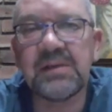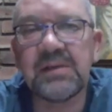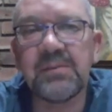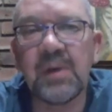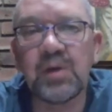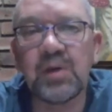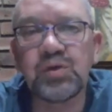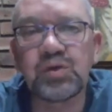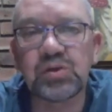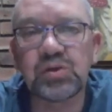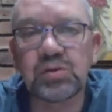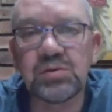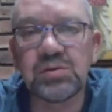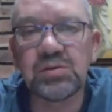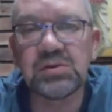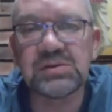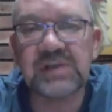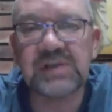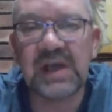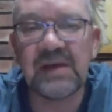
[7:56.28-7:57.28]
uh, most
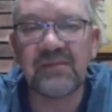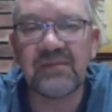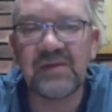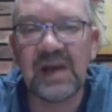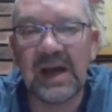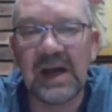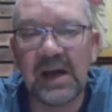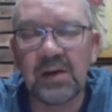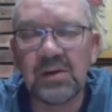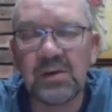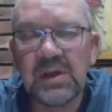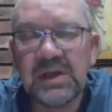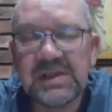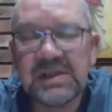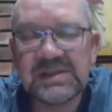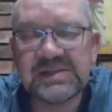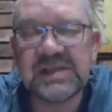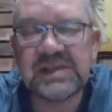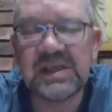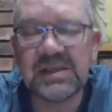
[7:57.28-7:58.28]
schools have now
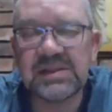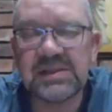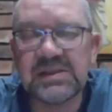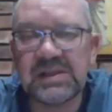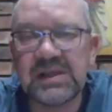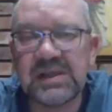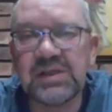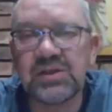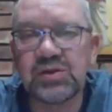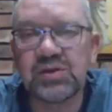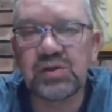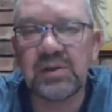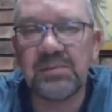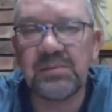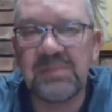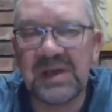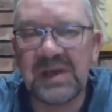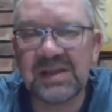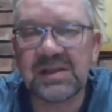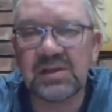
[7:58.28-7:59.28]
settled into a
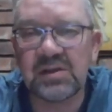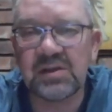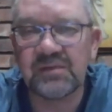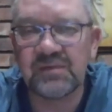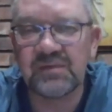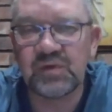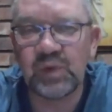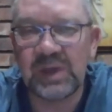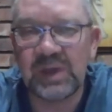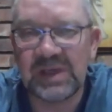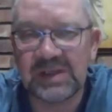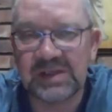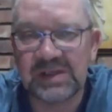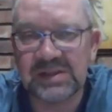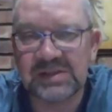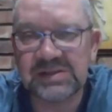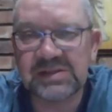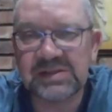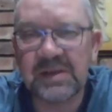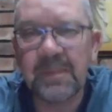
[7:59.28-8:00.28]
method of doing
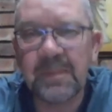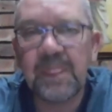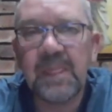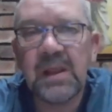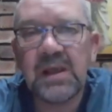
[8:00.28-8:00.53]
this.